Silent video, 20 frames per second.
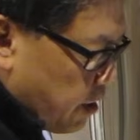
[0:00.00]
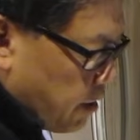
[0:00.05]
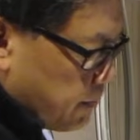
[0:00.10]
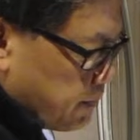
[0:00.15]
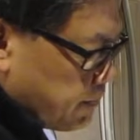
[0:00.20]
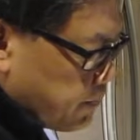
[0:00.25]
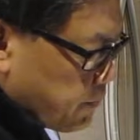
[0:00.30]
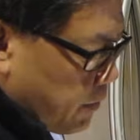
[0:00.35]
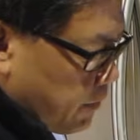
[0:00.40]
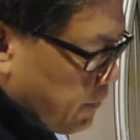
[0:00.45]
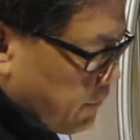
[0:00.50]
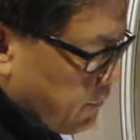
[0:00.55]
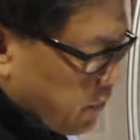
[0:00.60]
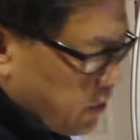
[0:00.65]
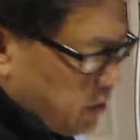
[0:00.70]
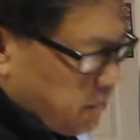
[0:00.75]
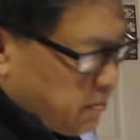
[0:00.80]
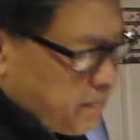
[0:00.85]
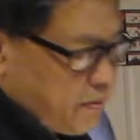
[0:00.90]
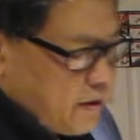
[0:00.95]
So
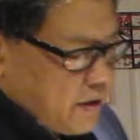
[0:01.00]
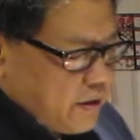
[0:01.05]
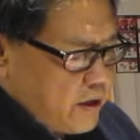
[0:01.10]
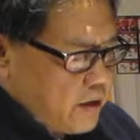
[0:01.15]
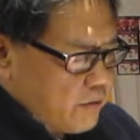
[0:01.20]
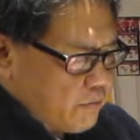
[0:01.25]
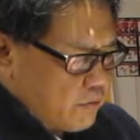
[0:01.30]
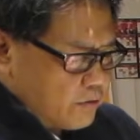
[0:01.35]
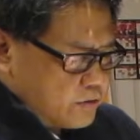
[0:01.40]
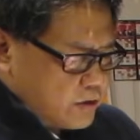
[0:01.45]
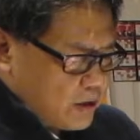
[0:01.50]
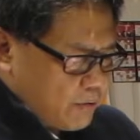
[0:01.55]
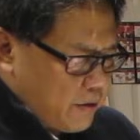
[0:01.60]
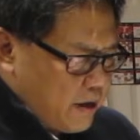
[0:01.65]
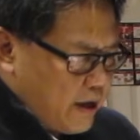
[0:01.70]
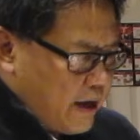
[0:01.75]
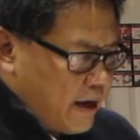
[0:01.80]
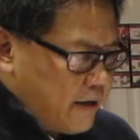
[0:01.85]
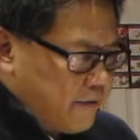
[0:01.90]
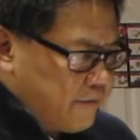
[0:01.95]
for the prepared egg rolls
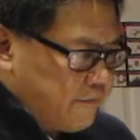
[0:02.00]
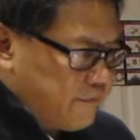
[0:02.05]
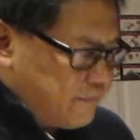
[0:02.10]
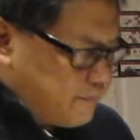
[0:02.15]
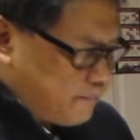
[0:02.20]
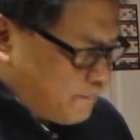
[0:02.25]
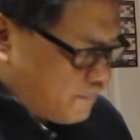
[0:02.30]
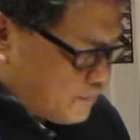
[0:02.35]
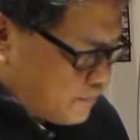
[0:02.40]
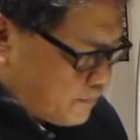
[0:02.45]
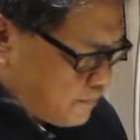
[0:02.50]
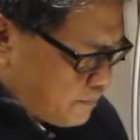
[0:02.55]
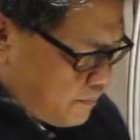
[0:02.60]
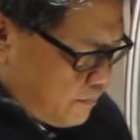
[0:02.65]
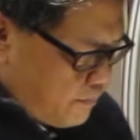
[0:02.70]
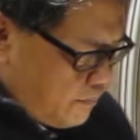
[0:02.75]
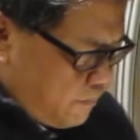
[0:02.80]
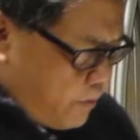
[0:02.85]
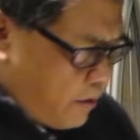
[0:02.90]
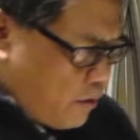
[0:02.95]
that we have,
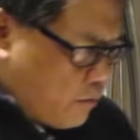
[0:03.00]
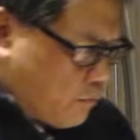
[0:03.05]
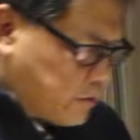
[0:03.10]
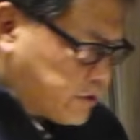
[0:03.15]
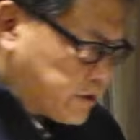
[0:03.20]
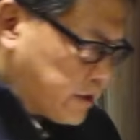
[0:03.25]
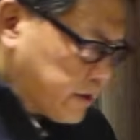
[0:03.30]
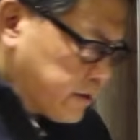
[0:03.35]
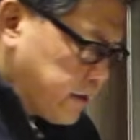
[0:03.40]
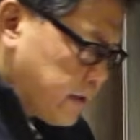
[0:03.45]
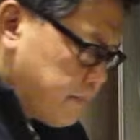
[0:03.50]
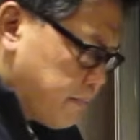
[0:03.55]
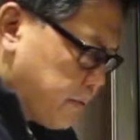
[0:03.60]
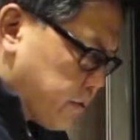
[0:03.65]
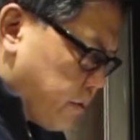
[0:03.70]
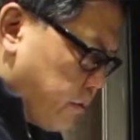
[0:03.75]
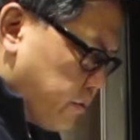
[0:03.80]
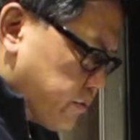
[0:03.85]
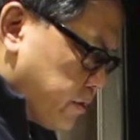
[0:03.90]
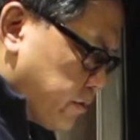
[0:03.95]
we
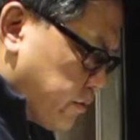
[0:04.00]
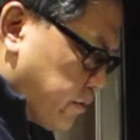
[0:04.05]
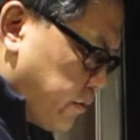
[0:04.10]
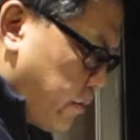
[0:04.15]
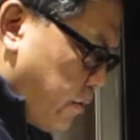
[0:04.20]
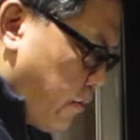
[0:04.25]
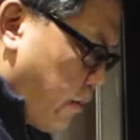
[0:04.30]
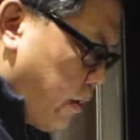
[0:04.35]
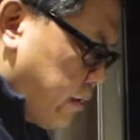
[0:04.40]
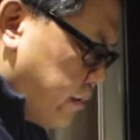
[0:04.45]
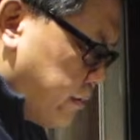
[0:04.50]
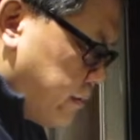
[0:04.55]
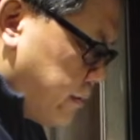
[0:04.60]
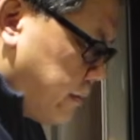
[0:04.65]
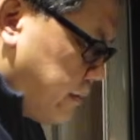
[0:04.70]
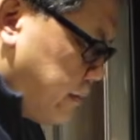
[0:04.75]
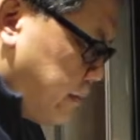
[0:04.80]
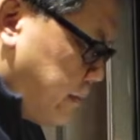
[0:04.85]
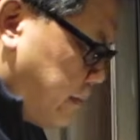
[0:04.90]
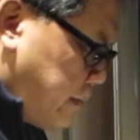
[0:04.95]
gently put those into the
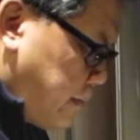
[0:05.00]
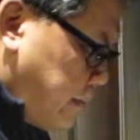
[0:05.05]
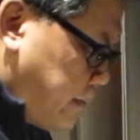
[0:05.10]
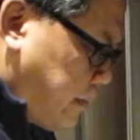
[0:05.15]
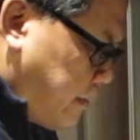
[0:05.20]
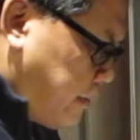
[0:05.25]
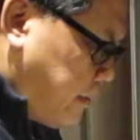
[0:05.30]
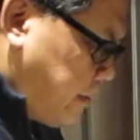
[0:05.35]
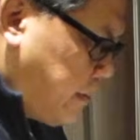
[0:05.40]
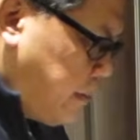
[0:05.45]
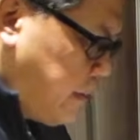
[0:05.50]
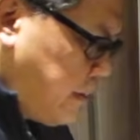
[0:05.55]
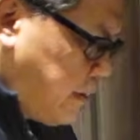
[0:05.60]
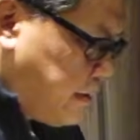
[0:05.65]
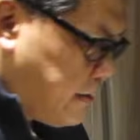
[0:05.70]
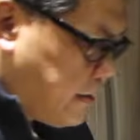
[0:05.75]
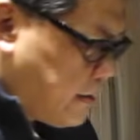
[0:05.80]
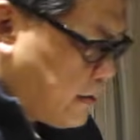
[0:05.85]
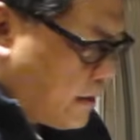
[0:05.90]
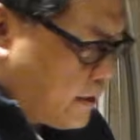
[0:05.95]
oil
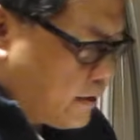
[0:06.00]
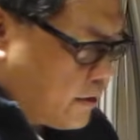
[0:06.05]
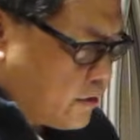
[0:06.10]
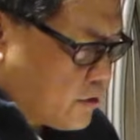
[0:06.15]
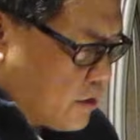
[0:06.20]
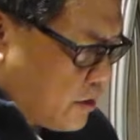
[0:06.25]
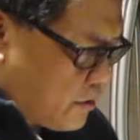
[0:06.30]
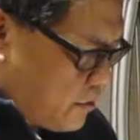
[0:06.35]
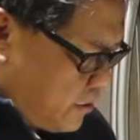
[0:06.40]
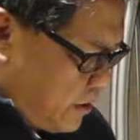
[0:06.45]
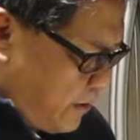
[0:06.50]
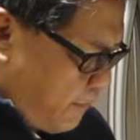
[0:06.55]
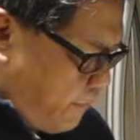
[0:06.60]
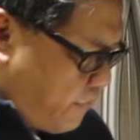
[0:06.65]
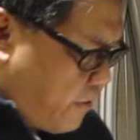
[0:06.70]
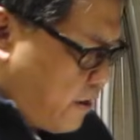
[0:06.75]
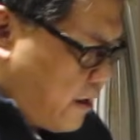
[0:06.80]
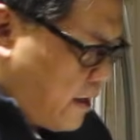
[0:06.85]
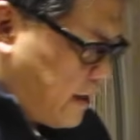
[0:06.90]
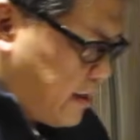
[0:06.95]
and they start to
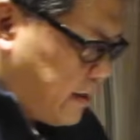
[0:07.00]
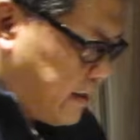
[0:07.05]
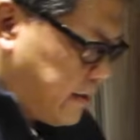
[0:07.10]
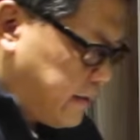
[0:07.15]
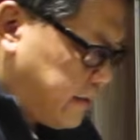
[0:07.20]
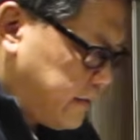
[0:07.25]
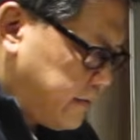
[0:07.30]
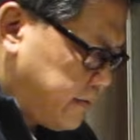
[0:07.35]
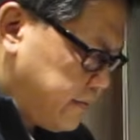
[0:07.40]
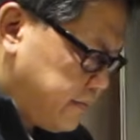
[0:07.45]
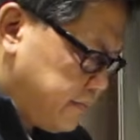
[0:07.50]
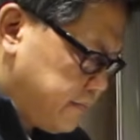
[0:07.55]
deep fry,